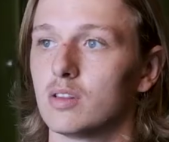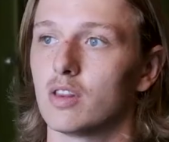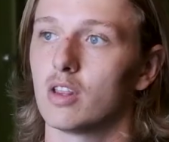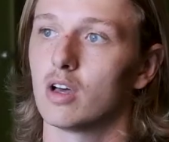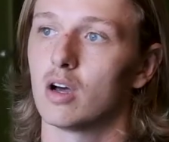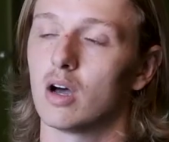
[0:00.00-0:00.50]

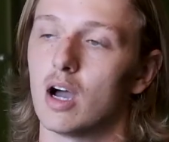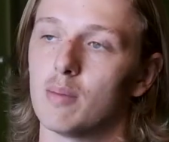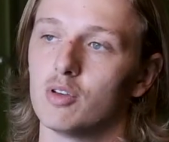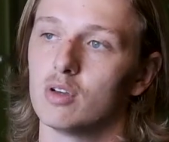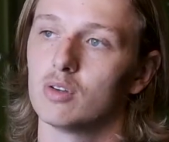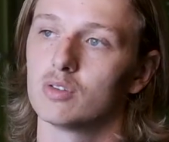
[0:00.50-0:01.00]
The
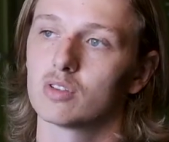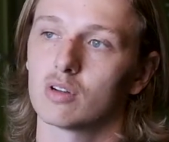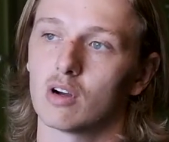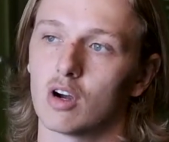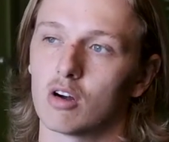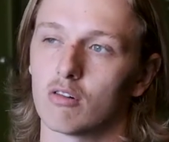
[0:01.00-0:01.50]
IBUs
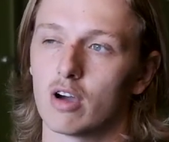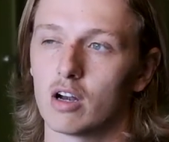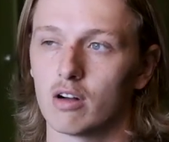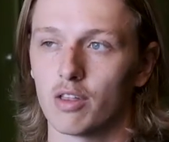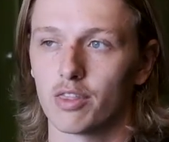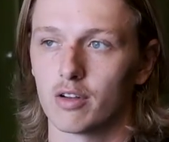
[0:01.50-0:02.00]
are right
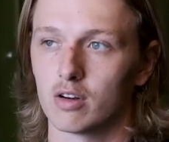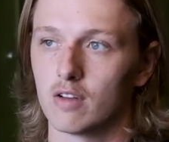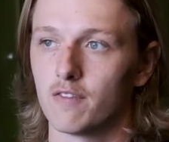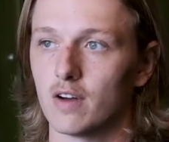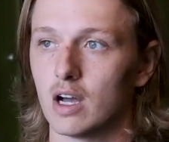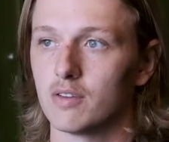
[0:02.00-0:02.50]
around
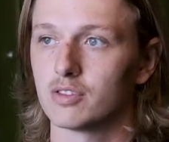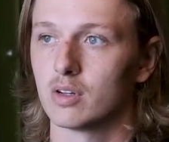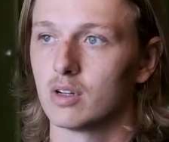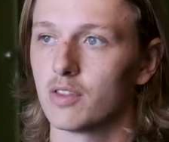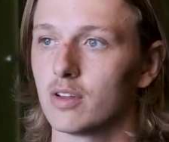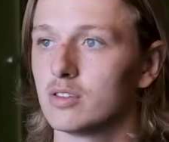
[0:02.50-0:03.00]
35, so
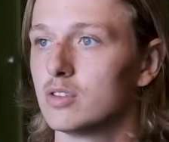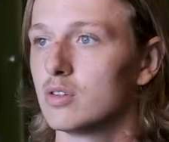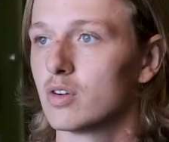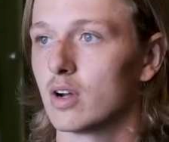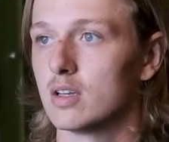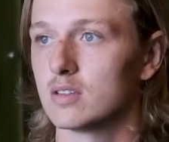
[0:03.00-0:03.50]
nothing too
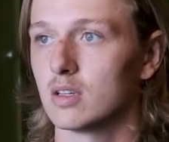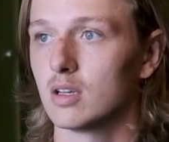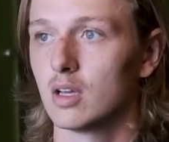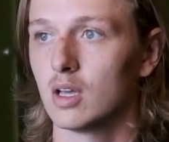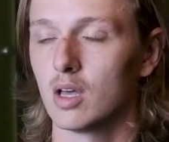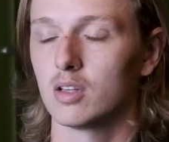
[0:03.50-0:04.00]
crazy.
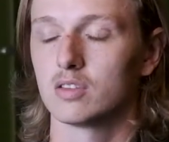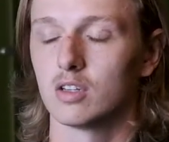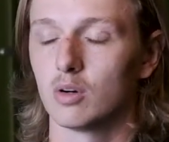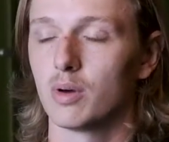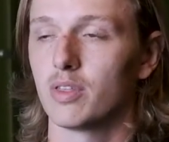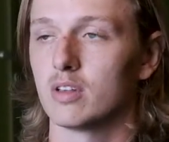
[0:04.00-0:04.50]

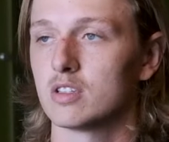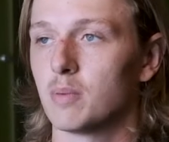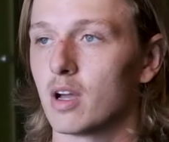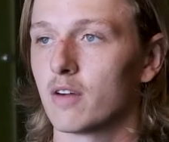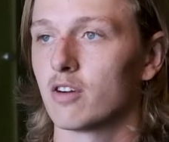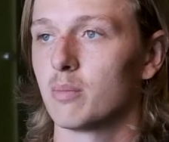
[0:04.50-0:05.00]
Still within
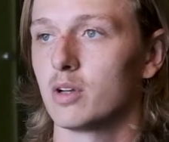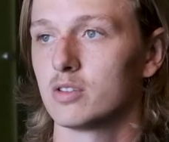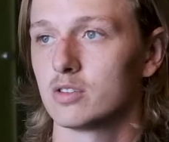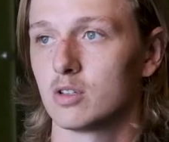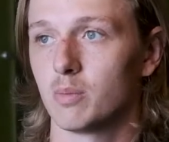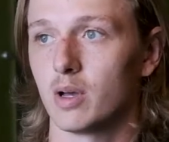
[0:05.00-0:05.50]
spec for a
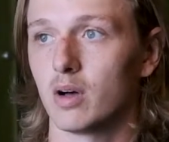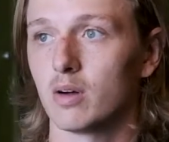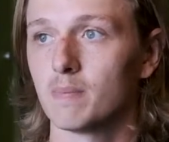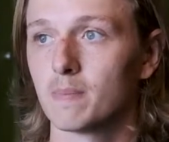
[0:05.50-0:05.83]
Belgian Tripel.